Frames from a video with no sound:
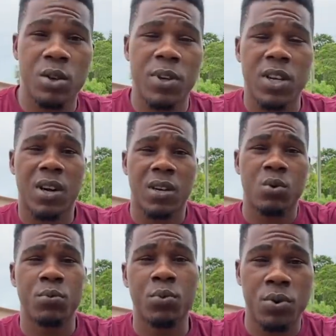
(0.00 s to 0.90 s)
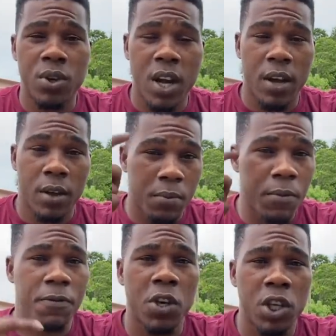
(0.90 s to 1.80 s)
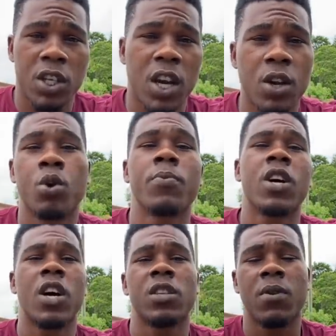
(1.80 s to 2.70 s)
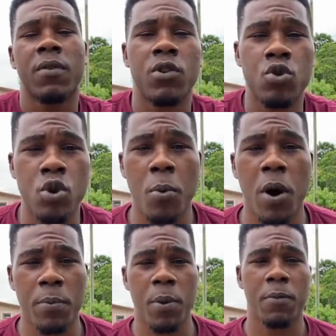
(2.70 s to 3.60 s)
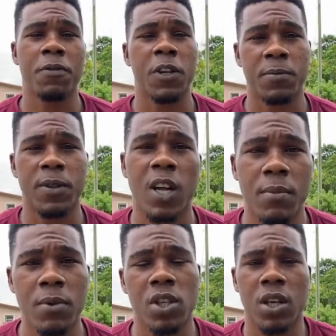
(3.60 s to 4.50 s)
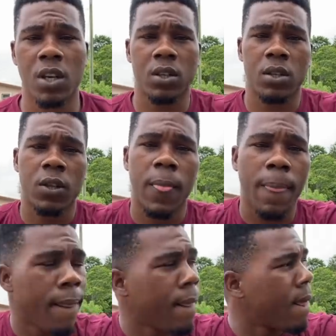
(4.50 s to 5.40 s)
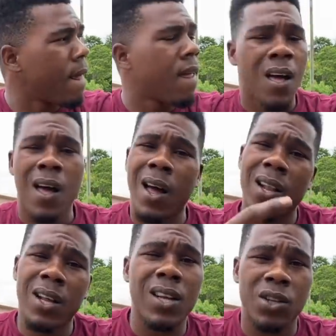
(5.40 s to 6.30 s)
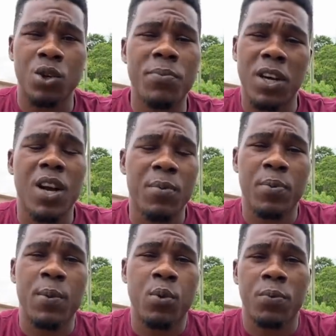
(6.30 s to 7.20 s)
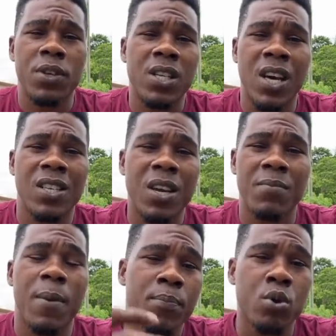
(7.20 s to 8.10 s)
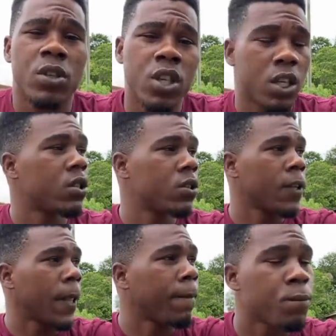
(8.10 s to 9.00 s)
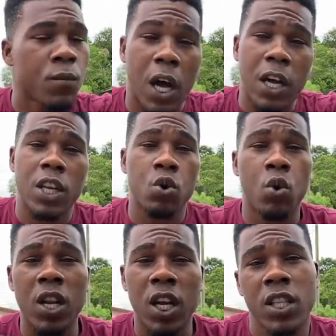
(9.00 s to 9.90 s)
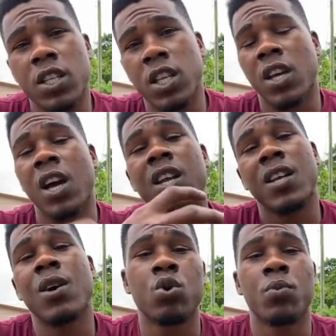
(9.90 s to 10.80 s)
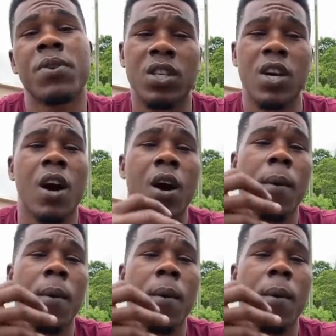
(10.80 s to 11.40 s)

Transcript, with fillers: Jamaican, open on your eye. My face shine up because me have a chrome white on my face. Me start bleach again. A lot of Jamaican people, me see a name, a protest. And they do a lot of things. A lot of them, me see a